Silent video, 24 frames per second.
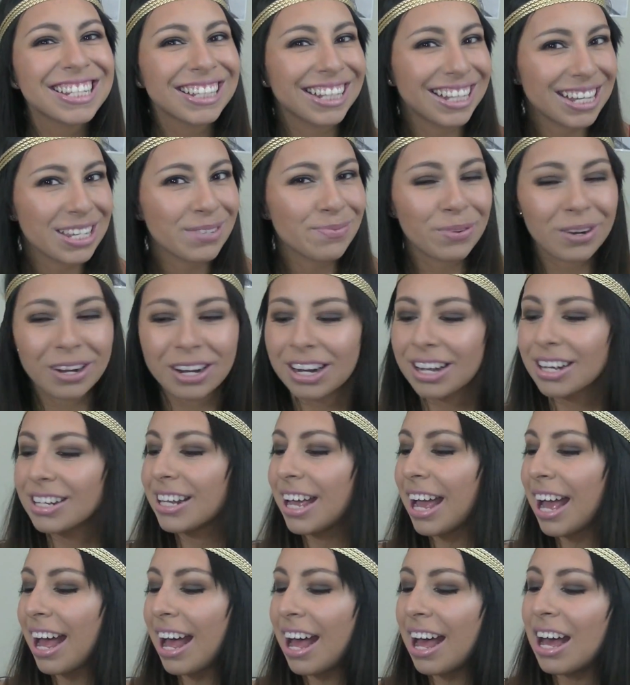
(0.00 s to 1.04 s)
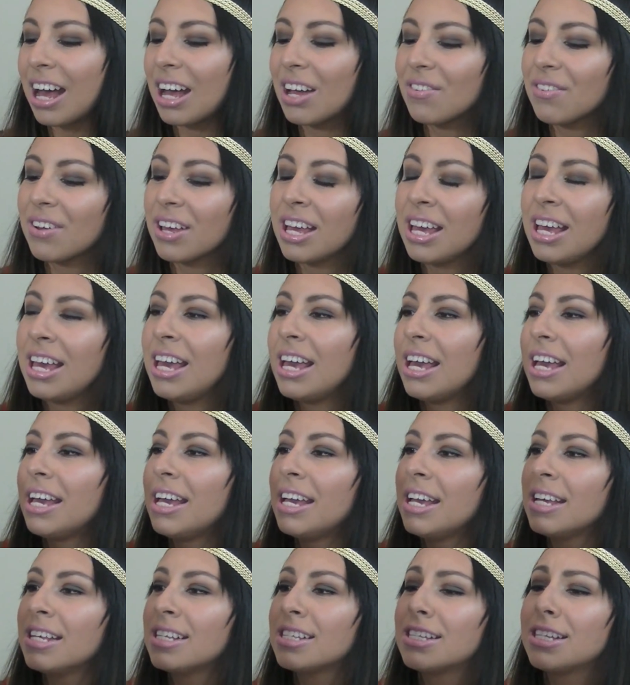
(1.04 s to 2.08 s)
the last product I have
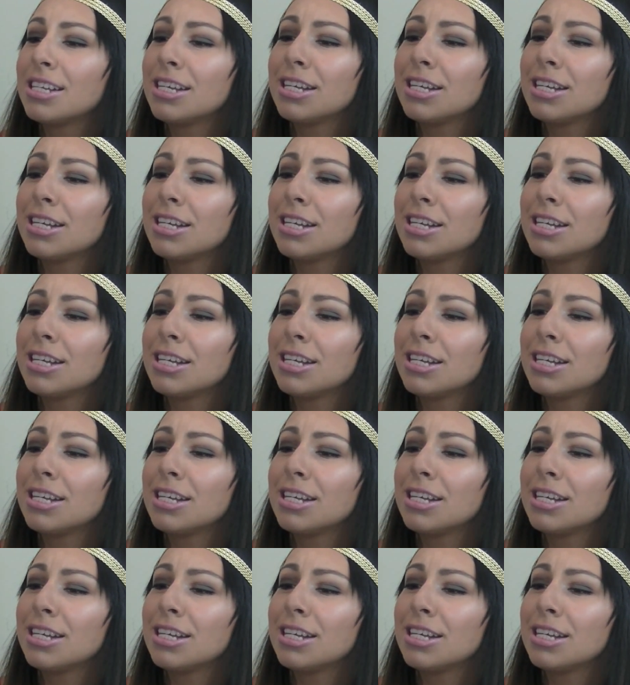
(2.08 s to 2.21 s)
is